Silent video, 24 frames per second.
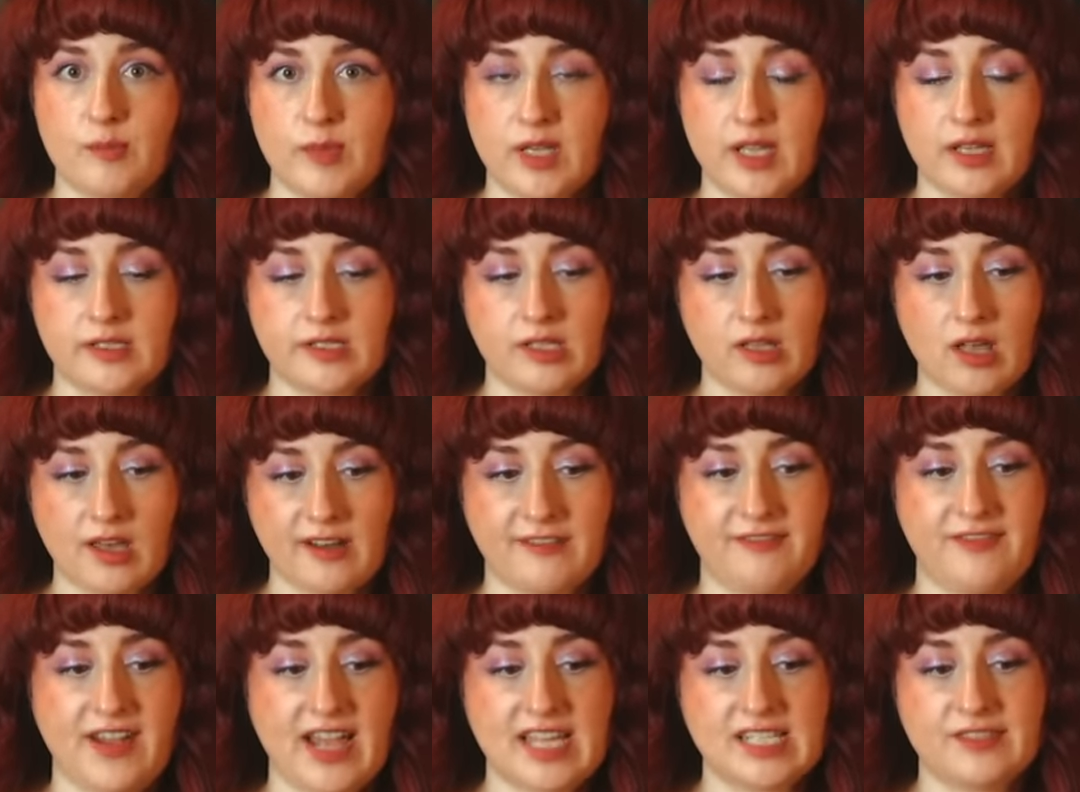because a lot
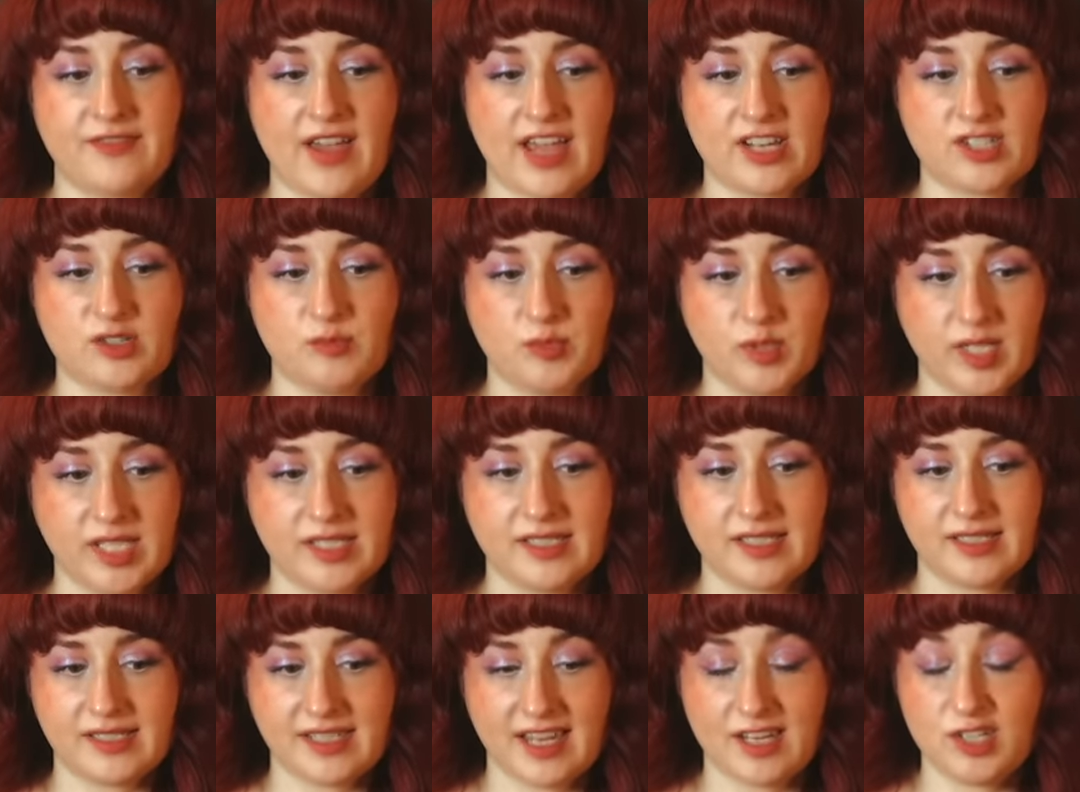of fast fashion
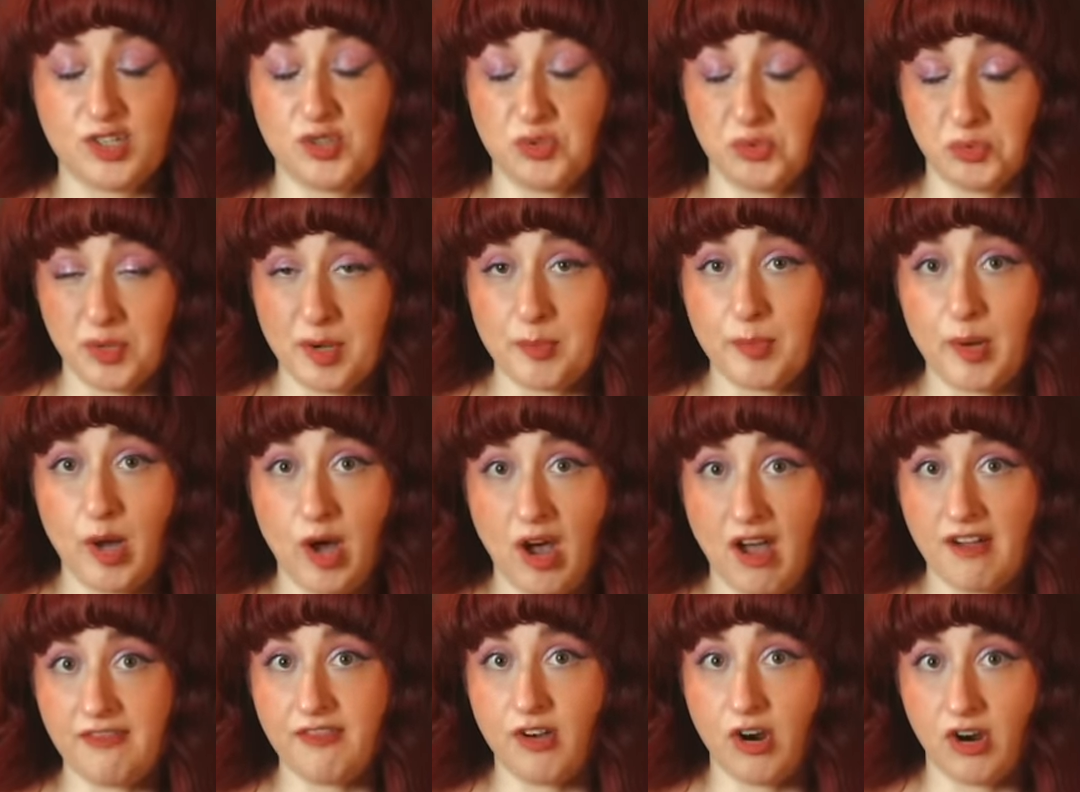places tend to rip
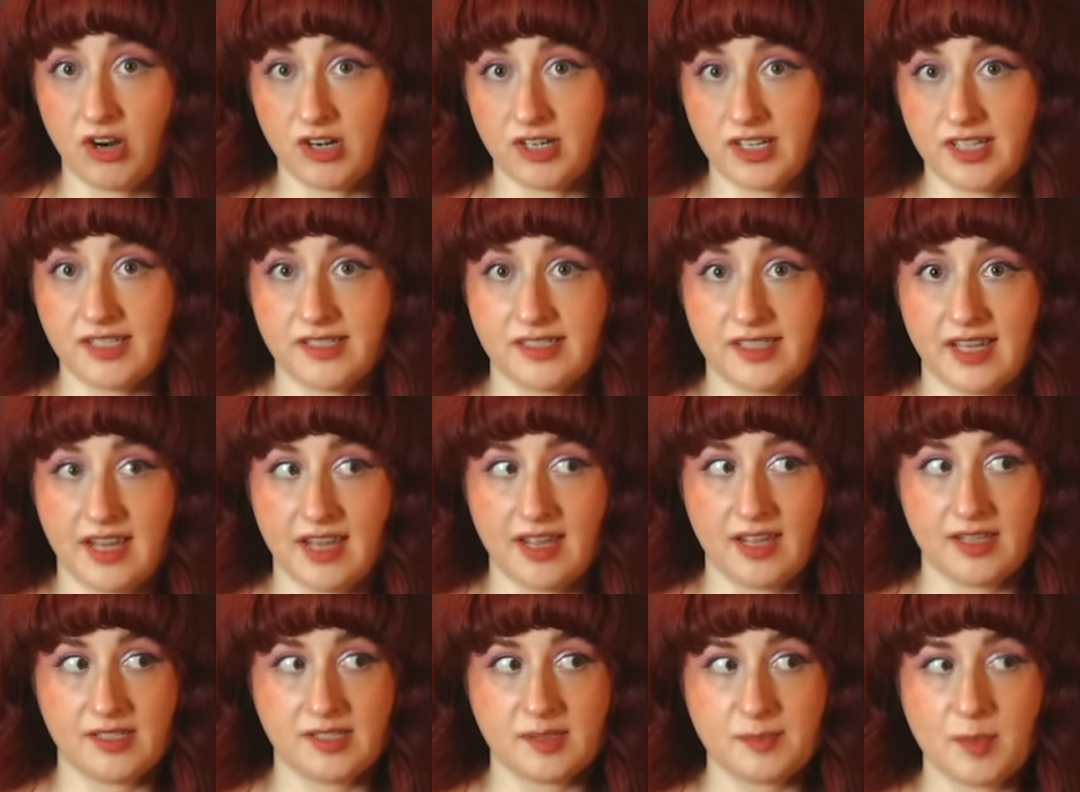off artists
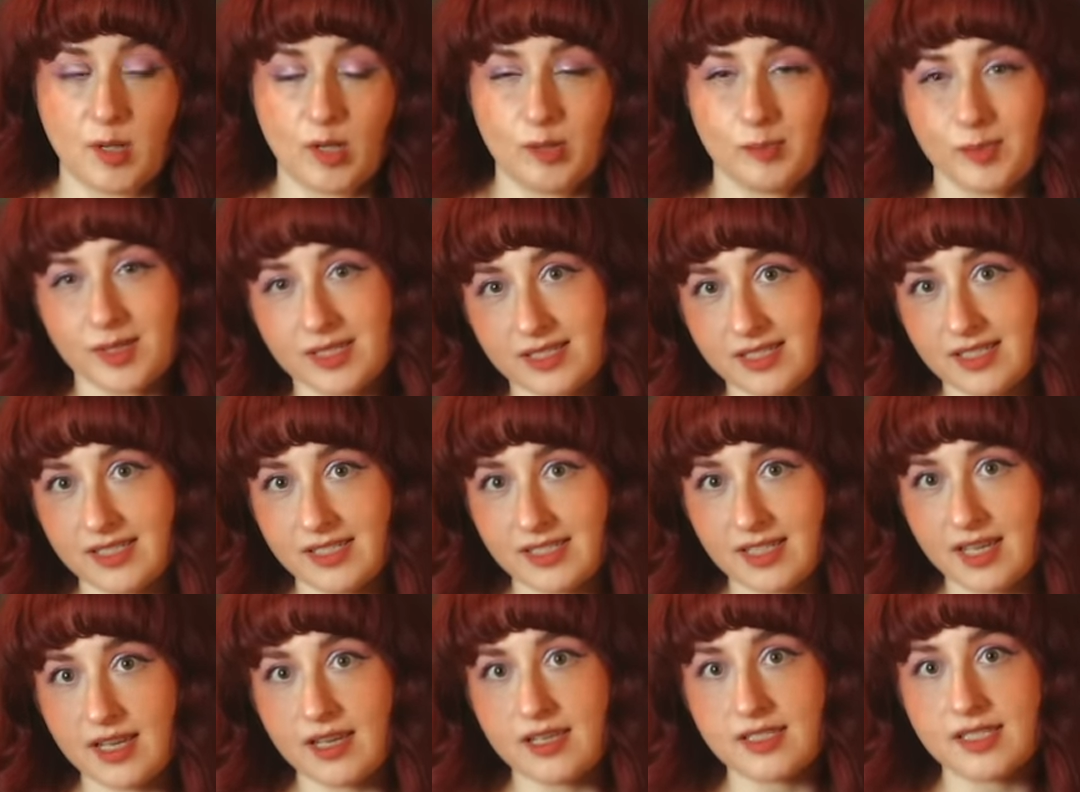and smaller
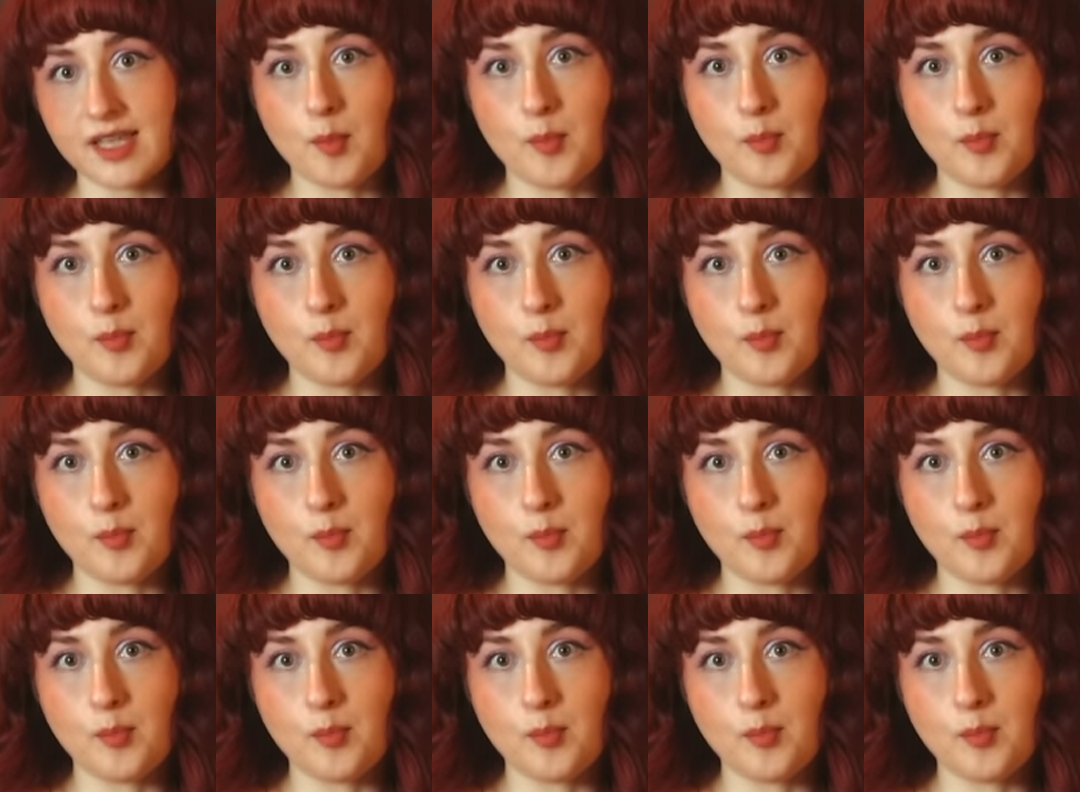businesses.